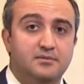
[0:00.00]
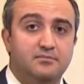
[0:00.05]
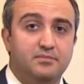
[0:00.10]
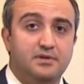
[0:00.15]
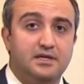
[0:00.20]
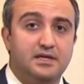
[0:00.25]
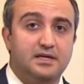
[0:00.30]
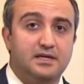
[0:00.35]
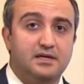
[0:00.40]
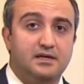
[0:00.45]

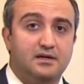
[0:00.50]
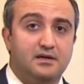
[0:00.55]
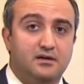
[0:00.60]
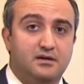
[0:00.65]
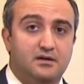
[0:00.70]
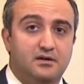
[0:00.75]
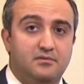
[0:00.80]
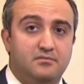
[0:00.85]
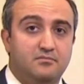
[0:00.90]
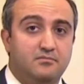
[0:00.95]
being
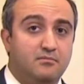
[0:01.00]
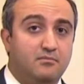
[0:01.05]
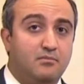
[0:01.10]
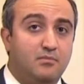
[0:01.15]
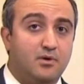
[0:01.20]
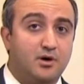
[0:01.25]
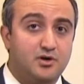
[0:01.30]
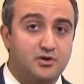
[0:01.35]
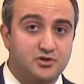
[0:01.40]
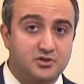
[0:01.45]
um,
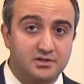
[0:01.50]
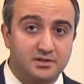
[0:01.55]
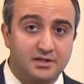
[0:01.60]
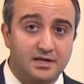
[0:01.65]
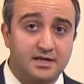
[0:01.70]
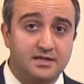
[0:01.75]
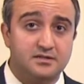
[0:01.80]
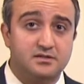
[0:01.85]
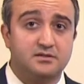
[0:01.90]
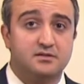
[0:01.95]

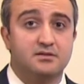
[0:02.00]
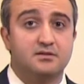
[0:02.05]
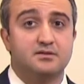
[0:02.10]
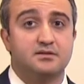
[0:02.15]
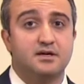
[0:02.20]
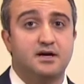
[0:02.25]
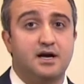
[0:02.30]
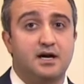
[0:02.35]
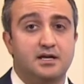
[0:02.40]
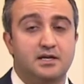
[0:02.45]
marginalized in
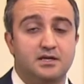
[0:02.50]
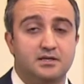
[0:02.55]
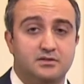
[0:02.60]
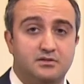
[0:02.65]
society.